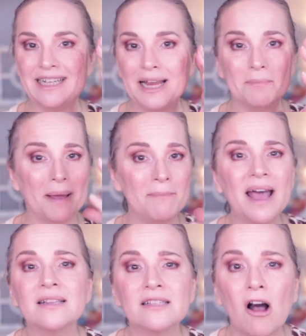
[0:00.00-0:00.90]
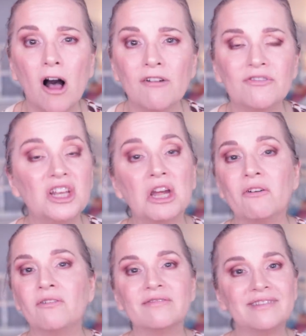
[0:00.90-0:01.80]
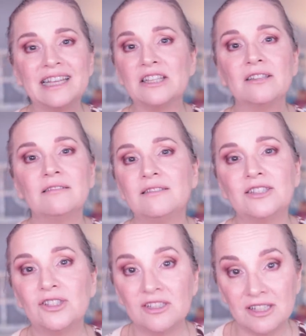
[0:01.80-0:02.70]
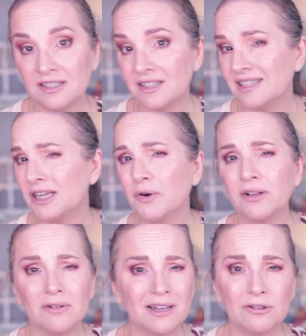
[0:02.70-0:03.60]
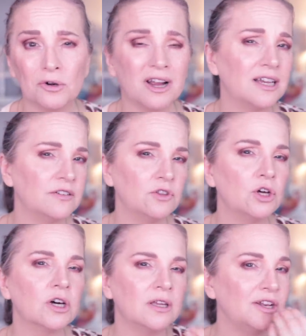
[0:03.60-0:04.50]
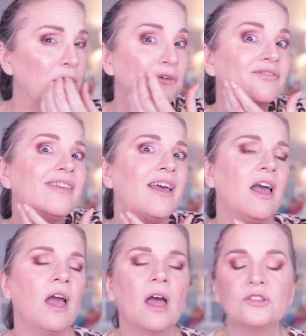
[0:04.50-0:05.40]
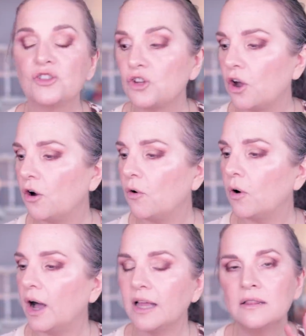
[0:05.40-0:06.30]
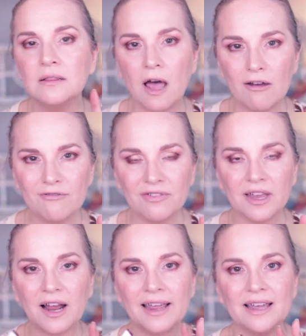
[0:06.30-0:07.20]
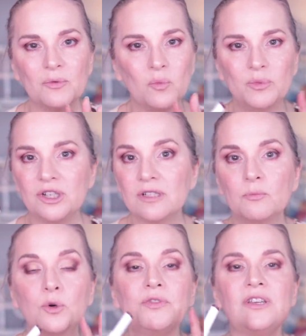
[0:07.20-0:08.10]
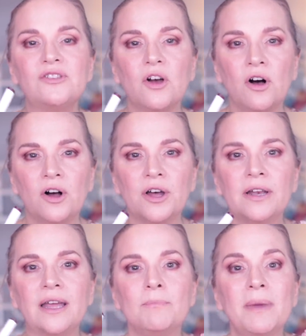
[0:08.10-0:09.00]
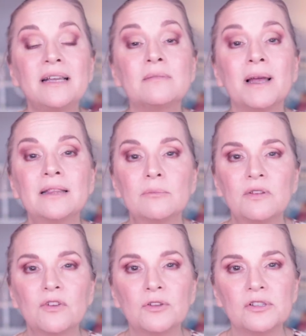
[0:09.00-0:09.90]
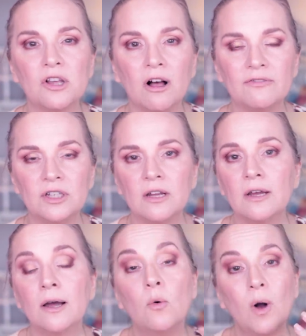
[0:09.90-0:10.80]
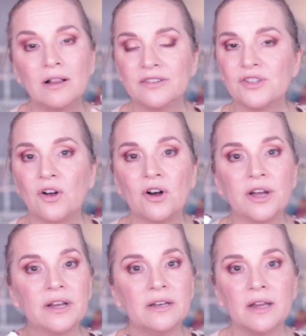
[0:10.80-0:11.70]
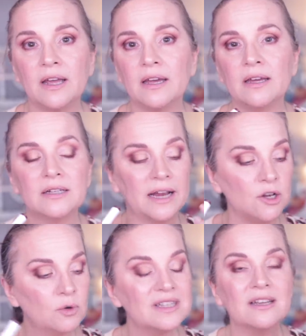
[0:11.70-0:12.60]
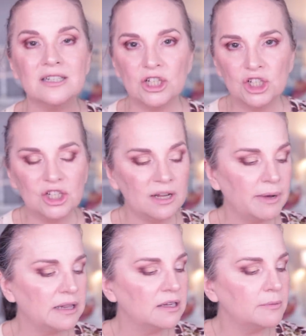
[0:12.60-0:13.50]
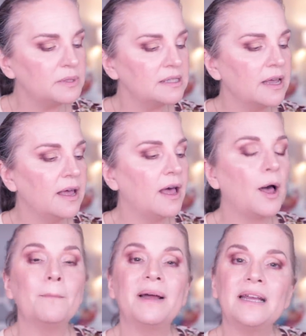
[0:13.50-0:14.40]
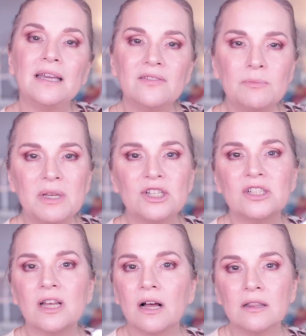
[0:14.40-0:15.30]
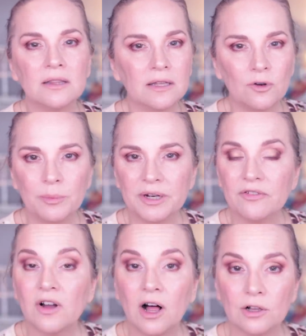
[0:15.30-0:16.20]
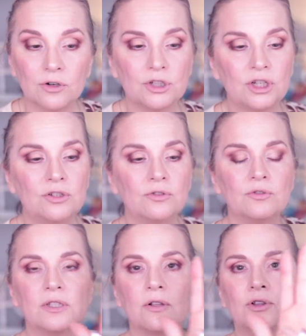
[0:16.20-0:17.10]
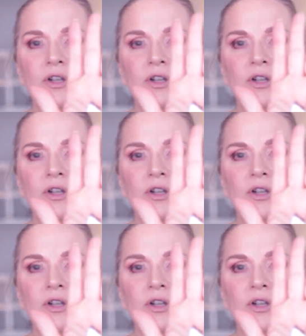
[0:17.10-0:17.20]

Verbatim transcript: I take my mask off, you know, it just a serial killer kind of look, you know. So I love that I can just put these on. It makes my lips feel soft while it's on, and, and I know it's conditioning my lips, but it gives me just a little bit of color too. So